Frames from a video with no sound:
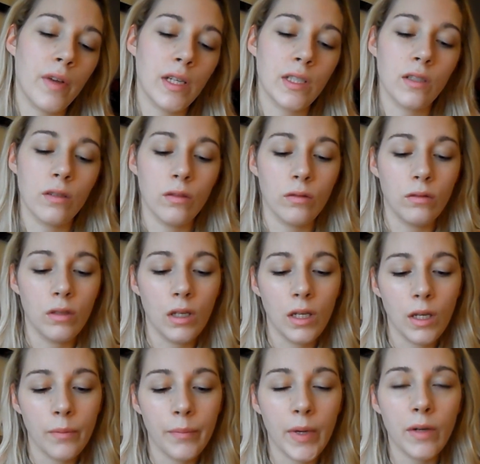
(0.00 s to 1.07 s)
Professional
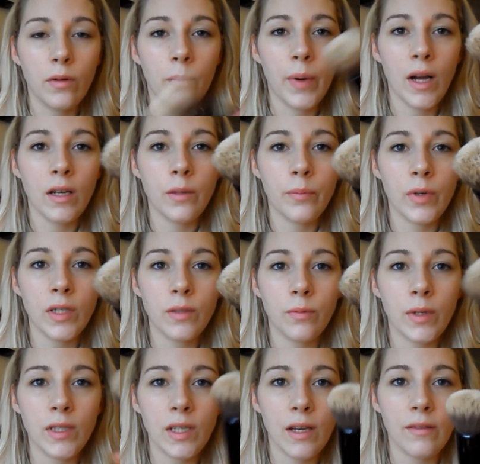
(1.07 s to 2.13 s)
Mineral Powder Brush,
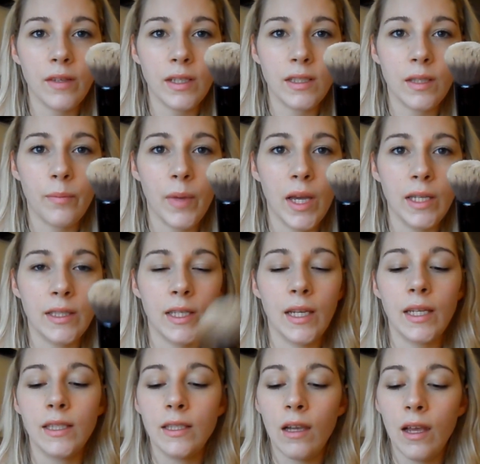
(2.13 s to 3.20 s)
which I think is
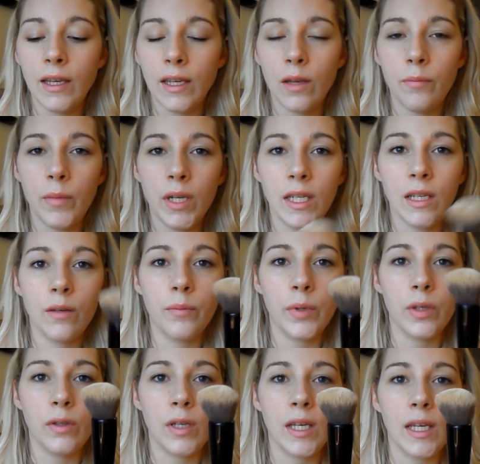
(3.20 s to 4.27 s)
amazing. It's like a mini
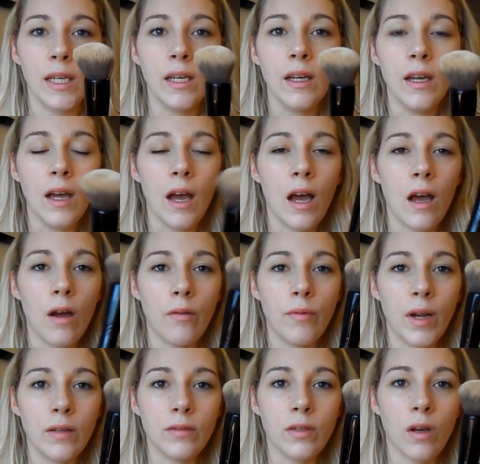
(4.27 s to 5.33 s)
kabuki, a
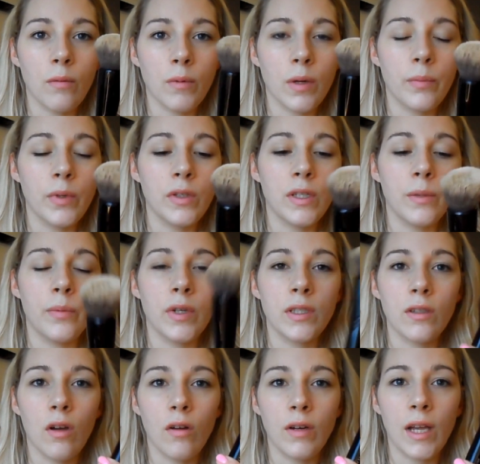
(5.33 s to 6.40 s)
round top kabuki
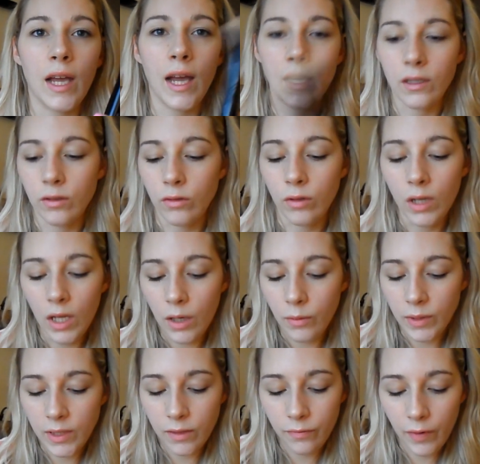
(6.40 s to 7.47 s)
brush on a handle,
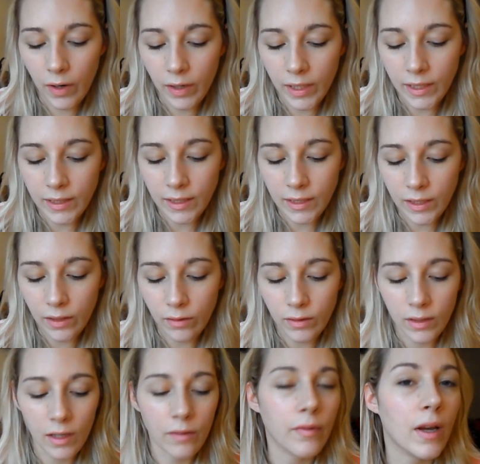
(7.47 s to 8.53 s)
which is very easy to
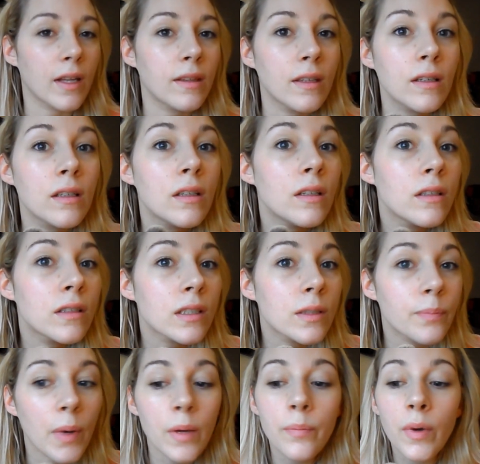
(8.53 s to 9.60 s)
use, and I find that
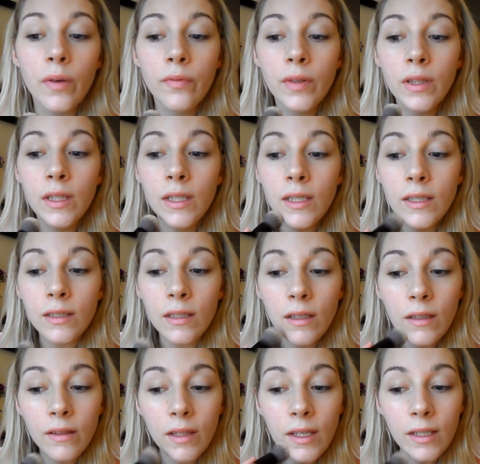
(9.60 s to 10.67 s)
just by buffing
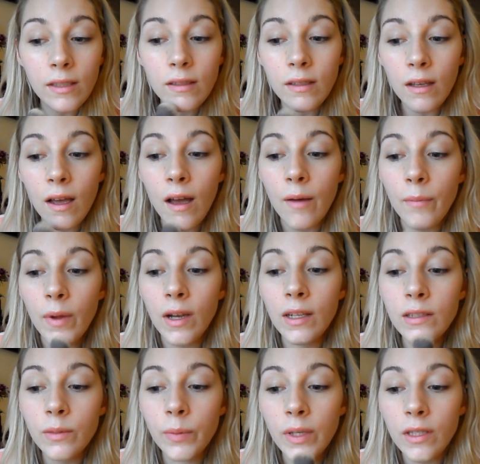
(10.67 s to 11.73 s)
this a
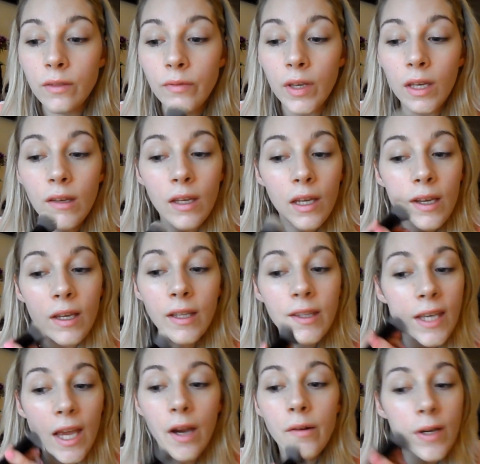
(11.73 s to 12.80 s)
little bit of it
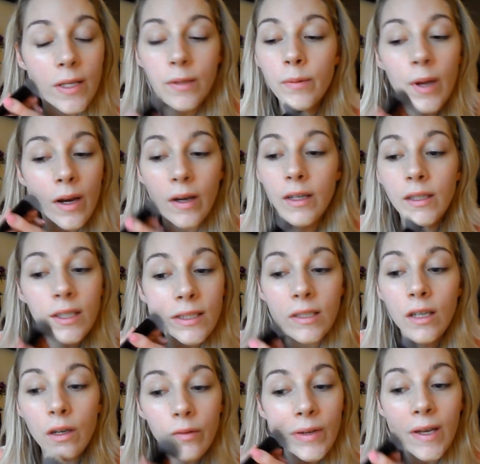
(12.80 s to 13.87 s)
in the areas where I need
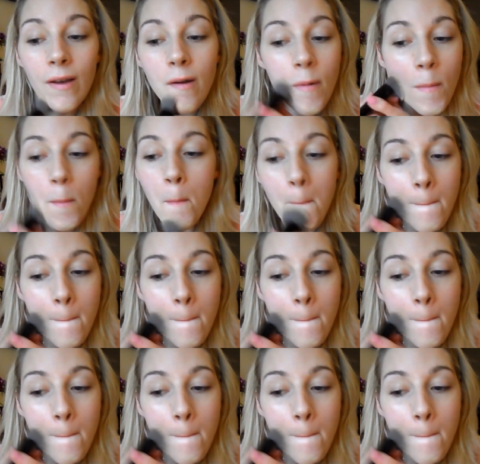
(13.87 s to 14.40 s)
to cover